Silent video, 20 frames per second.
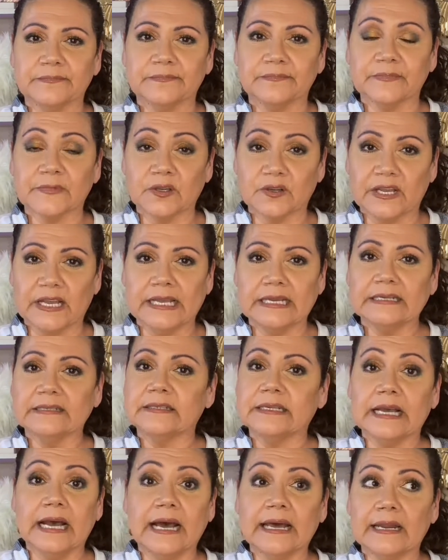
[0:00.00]
Okay?
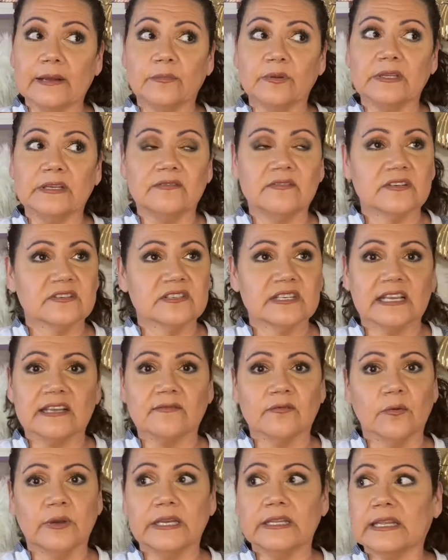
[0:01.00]
And I believe there's the
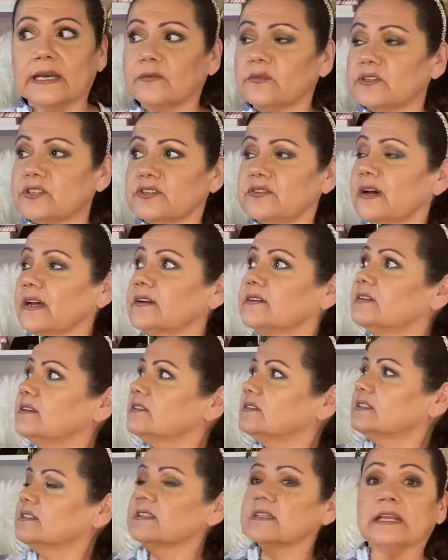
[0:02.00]
giveaway in that one too. I don't know.
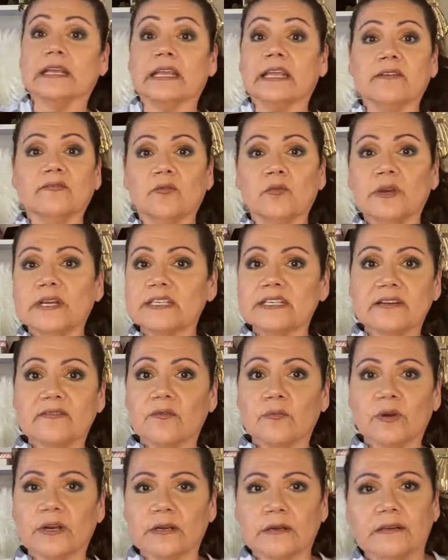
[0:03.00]
It's just giveaways
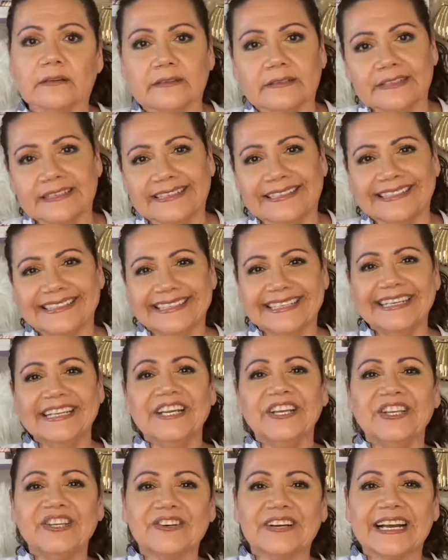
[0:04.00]
everywhere.
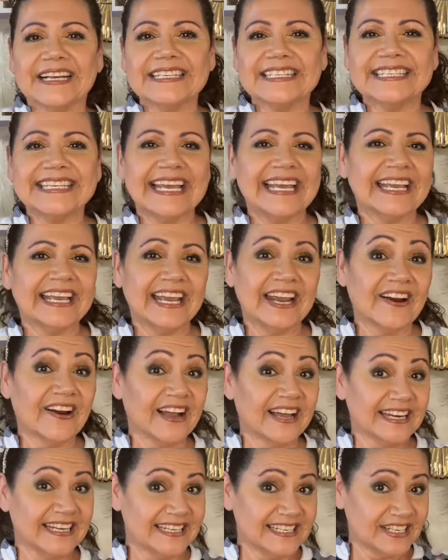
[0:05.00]
You guys take care.
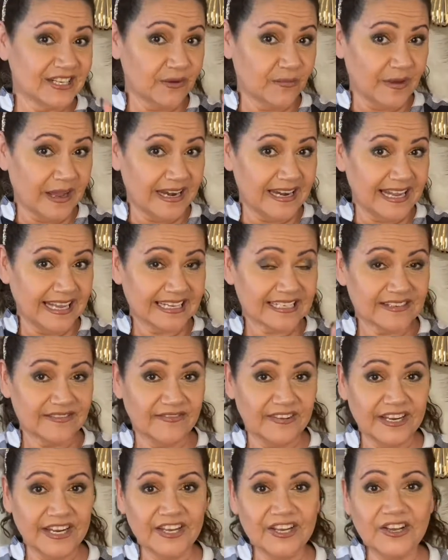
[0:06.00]
And until my next
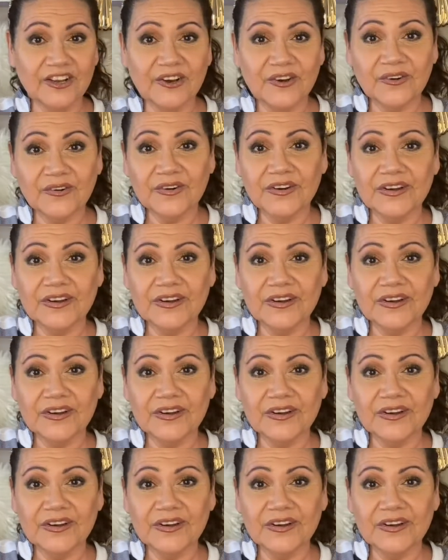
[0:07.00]
video,